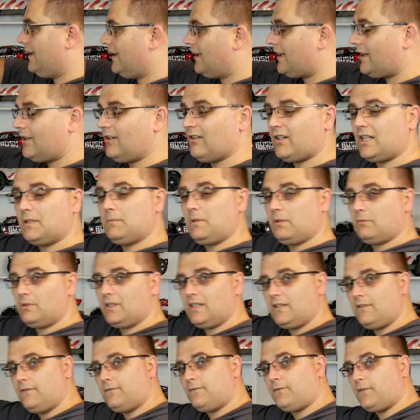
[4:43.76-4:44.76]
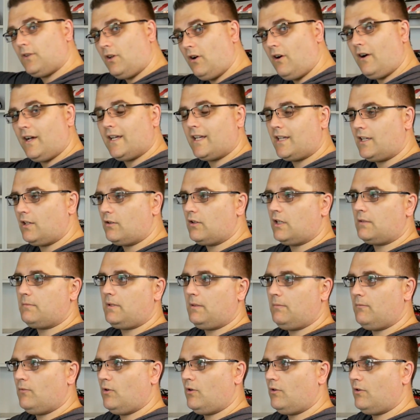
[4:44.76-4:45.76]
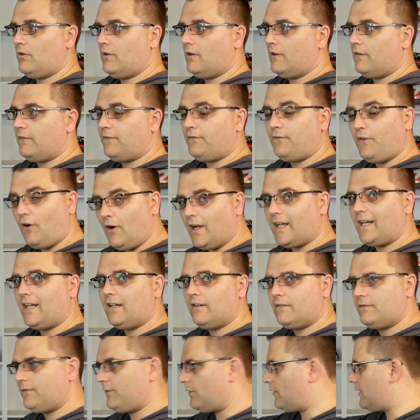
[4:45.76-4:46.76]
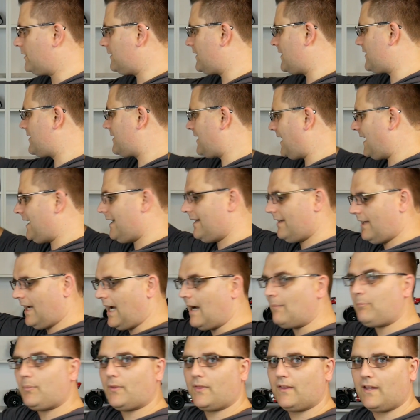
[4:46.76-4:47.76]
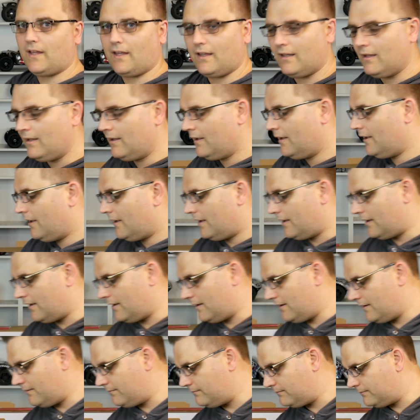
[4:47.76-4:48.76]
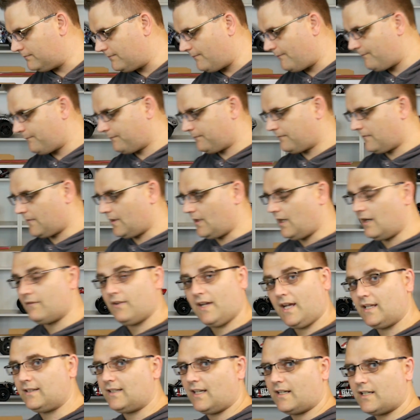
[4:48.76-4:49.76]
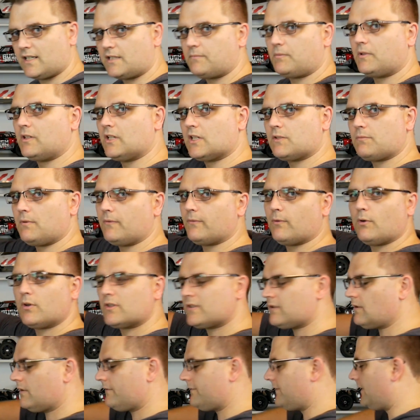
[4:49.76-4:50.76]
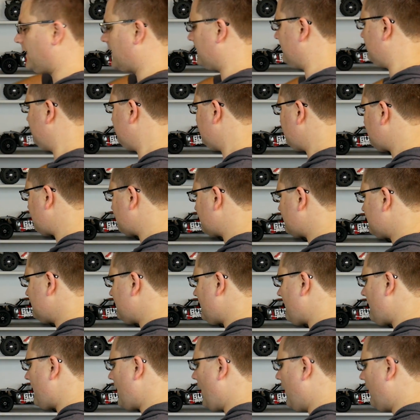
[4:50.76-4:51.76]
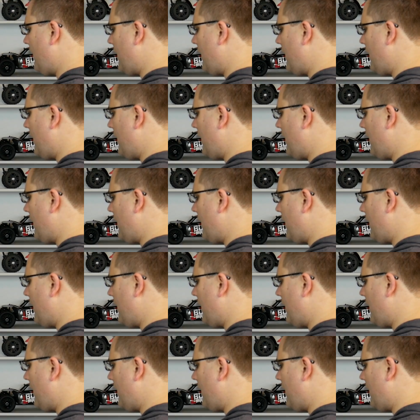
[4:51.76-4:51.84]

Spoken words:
You're not going to be really flying, you're going to be more fighting for it to stay up there. I've had that experience before, it's not fun. All